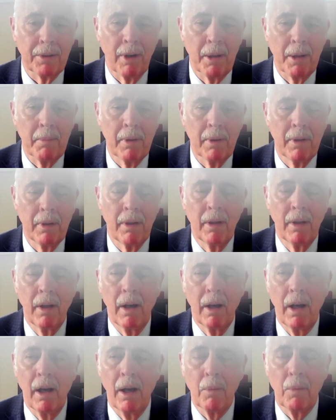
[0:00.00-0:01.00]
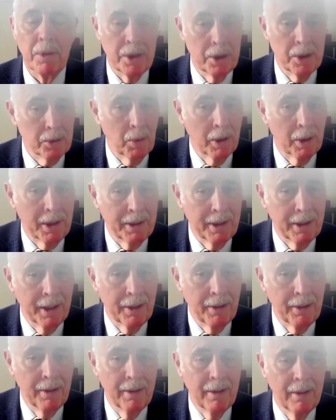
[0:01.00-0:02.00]
fight crime, uh, which is
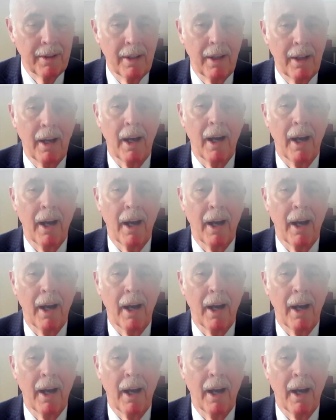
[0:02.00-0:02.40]
what he did.